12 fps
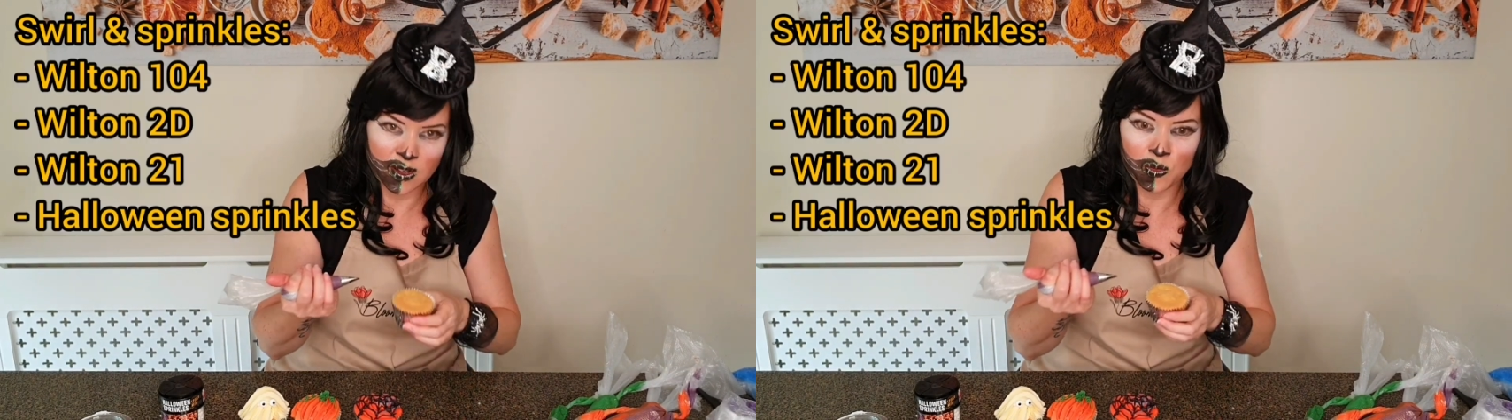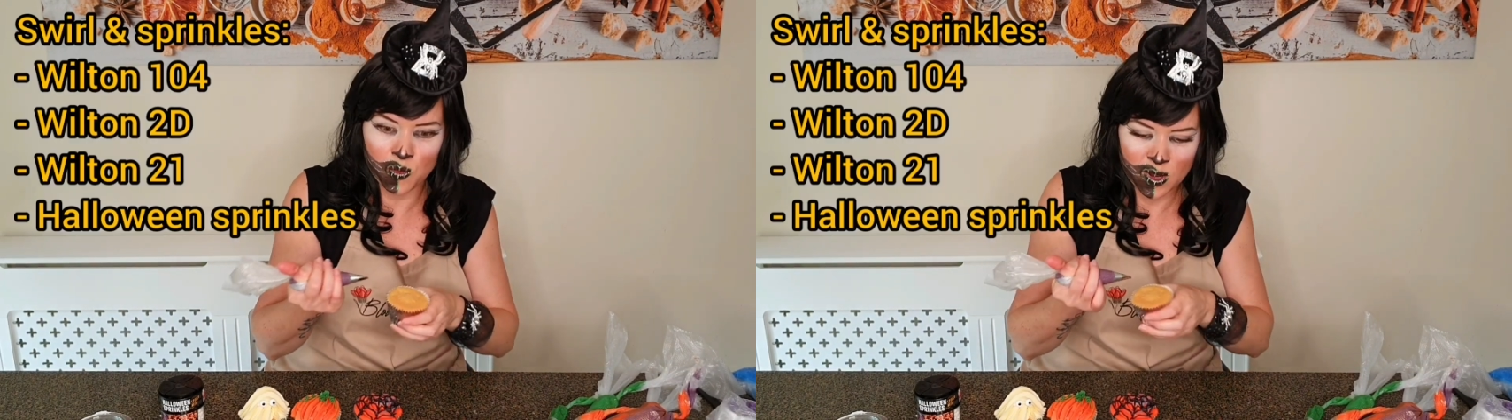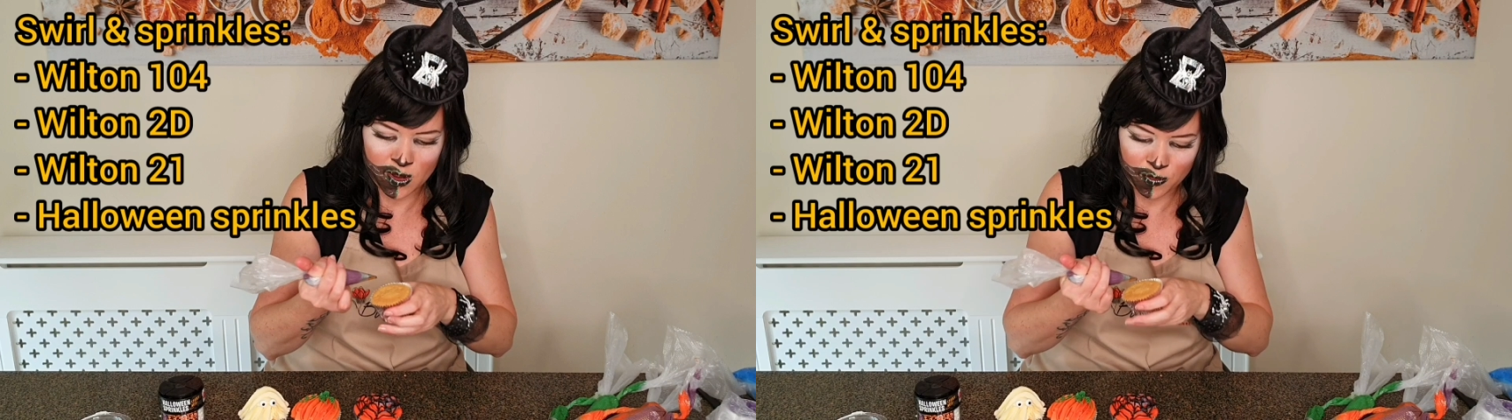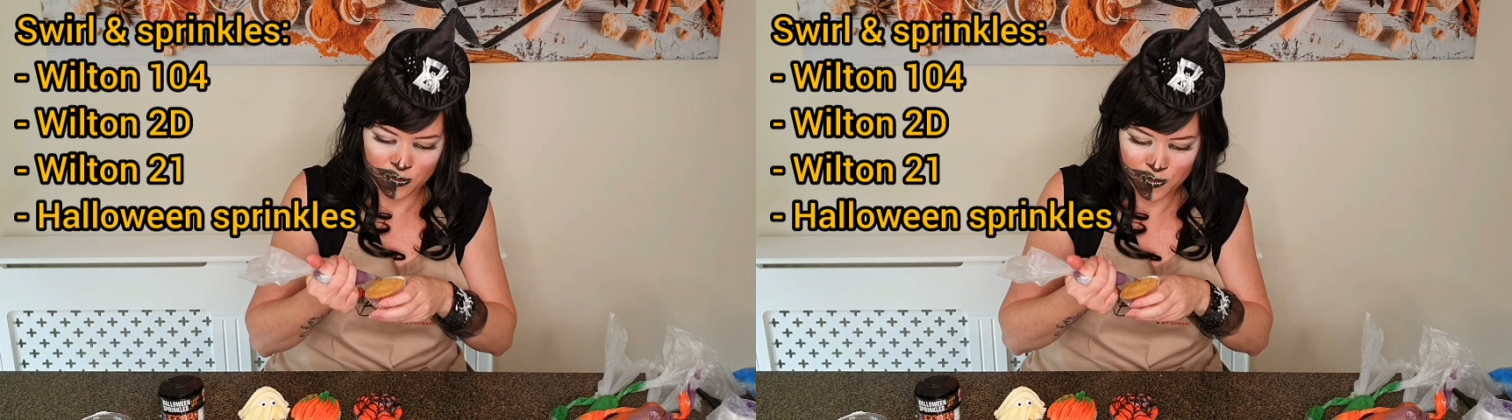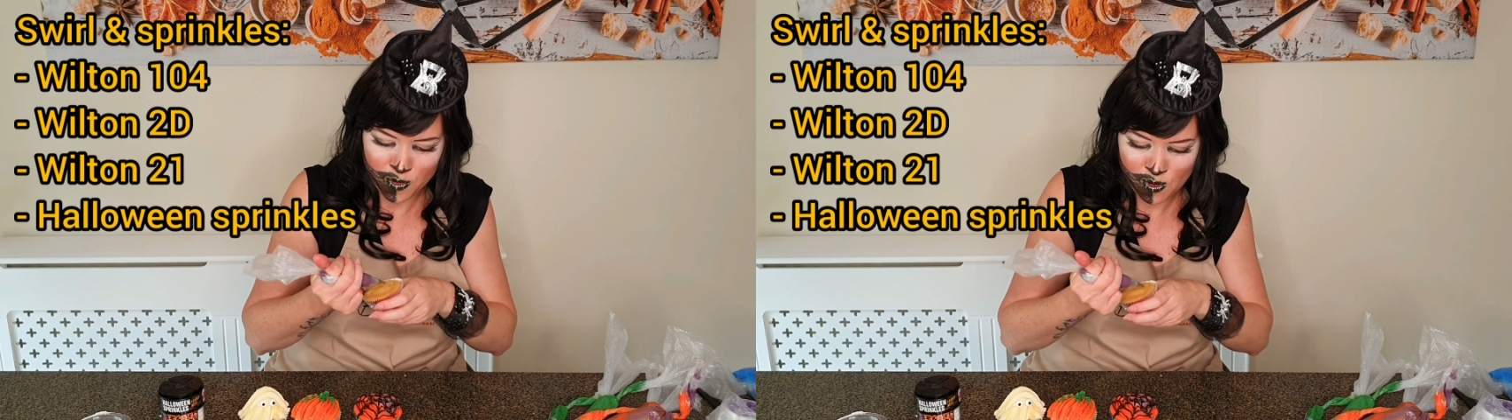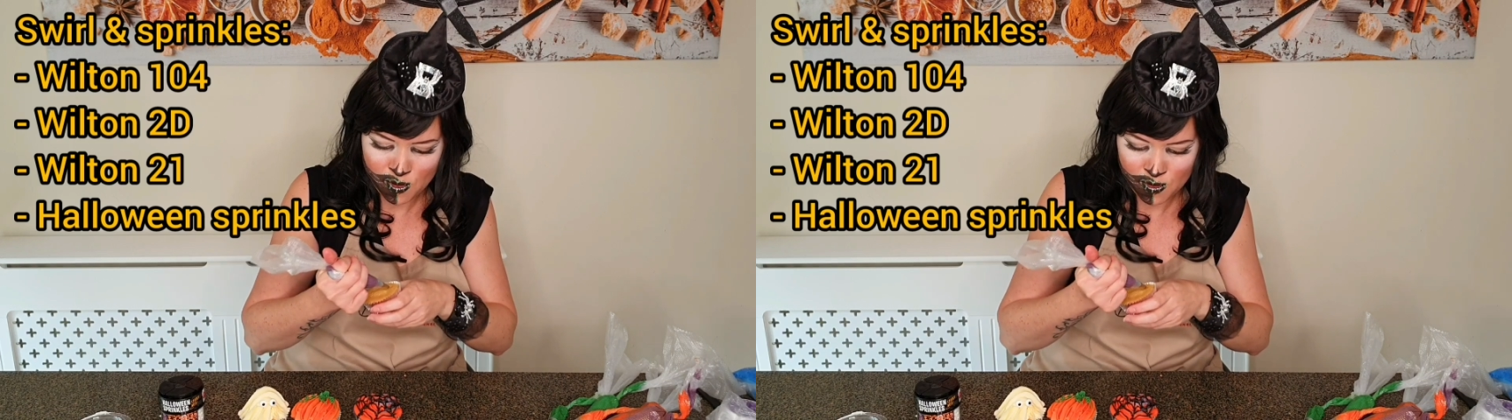
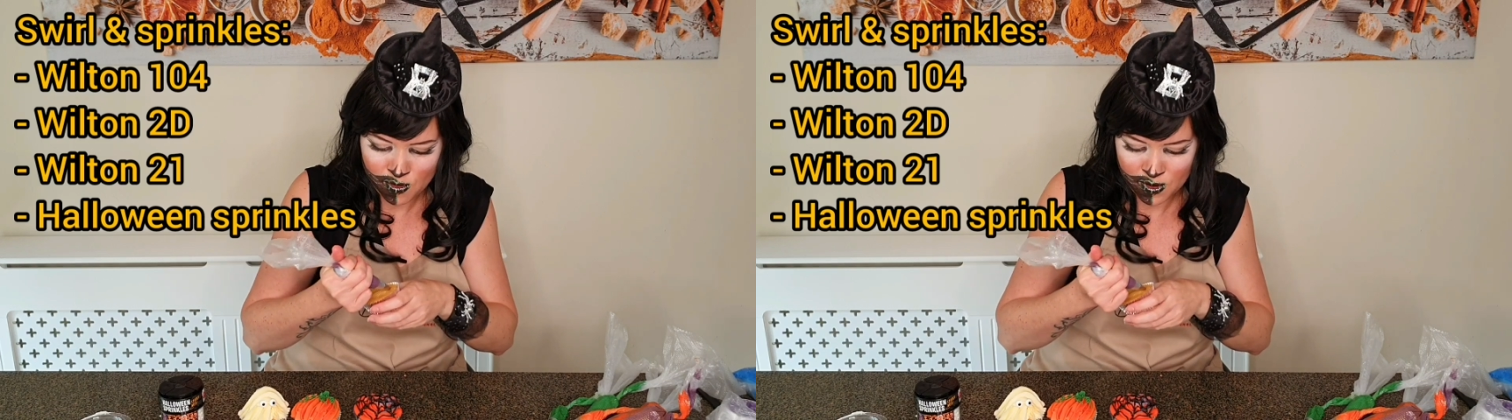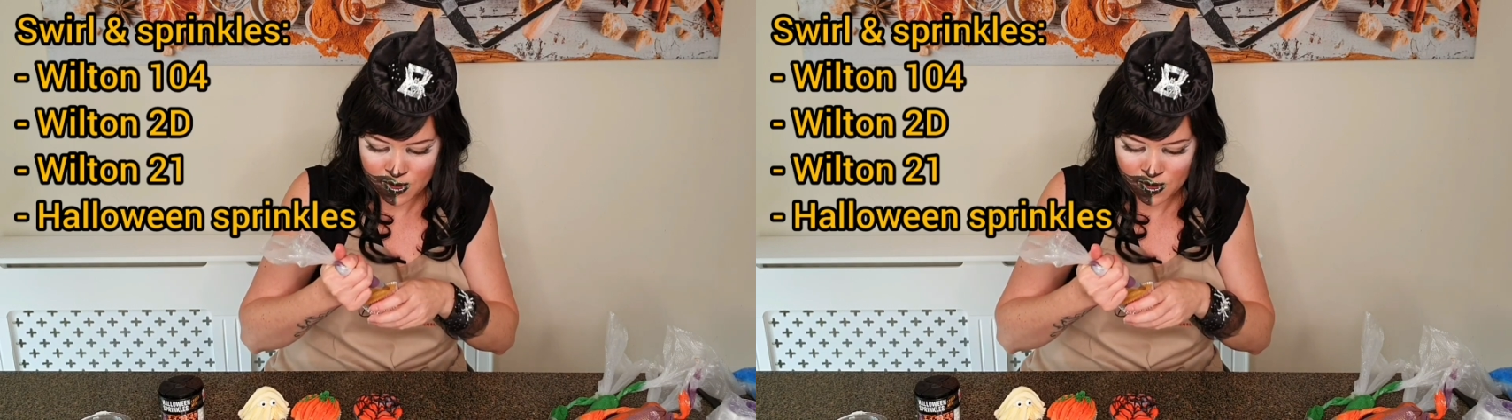104